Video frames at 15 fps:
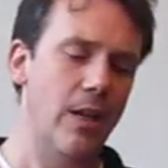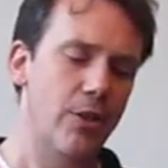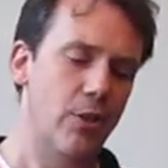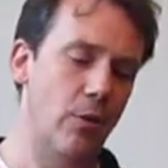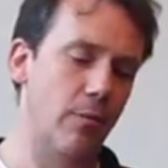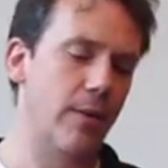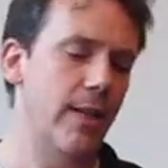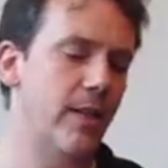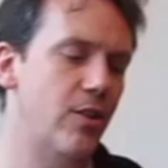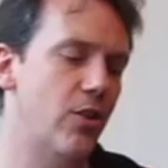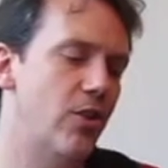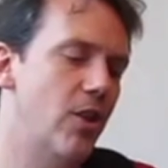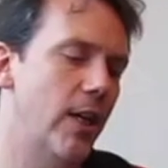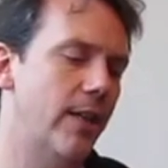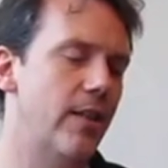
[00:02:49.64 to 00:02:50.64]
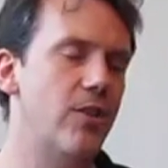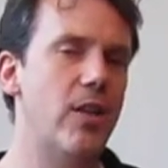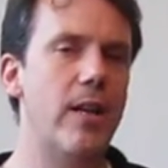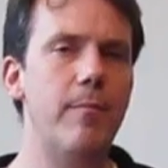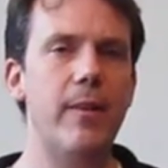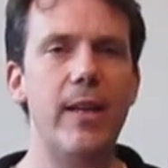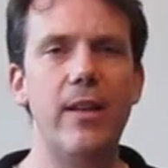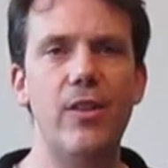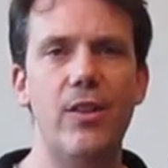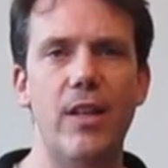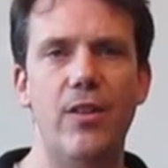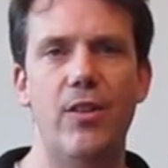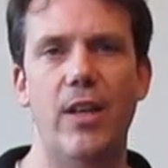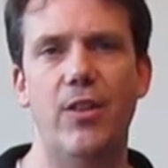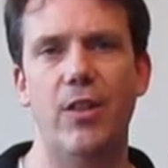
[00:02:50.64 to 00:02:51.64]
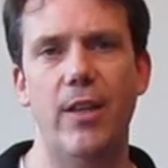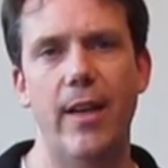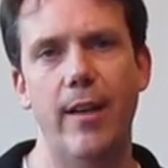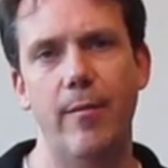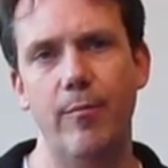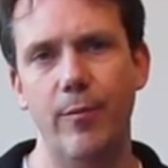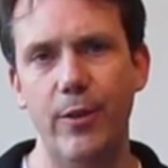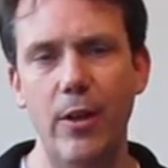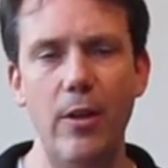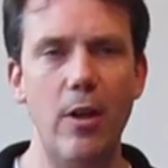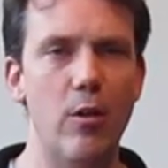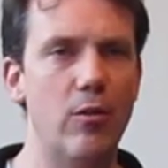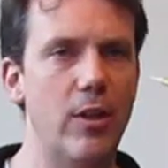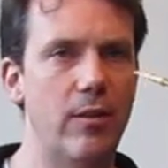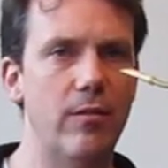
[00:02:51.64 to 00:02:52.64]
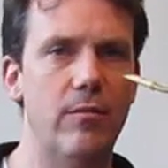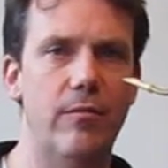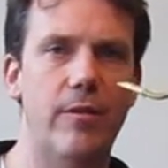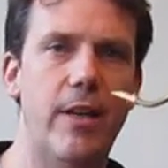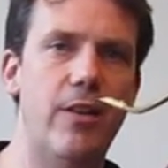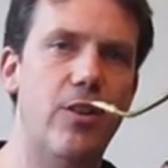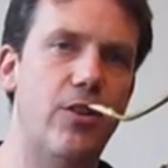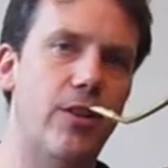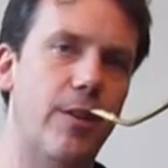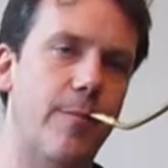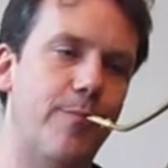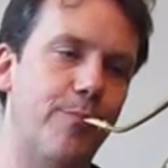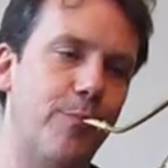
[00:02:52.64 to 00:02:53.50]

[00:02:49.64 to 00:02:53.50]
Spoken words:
So let's check the same things as yesterday. The low register.